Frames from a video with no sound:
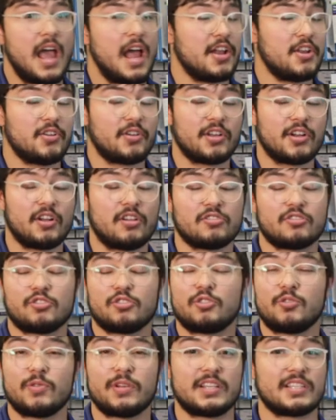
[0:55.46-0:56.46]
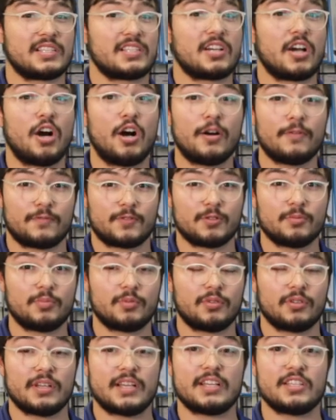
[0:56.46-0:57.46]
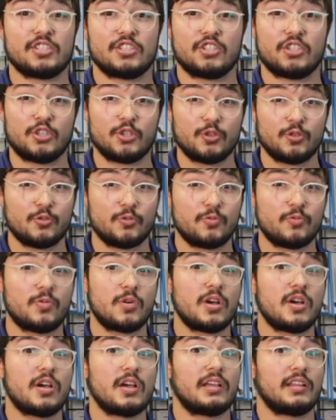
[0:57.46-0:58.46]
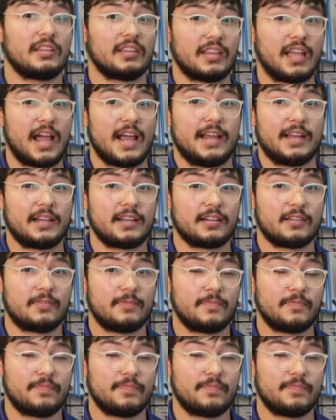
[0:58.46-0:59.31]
And you can also do it as comfortable as you like.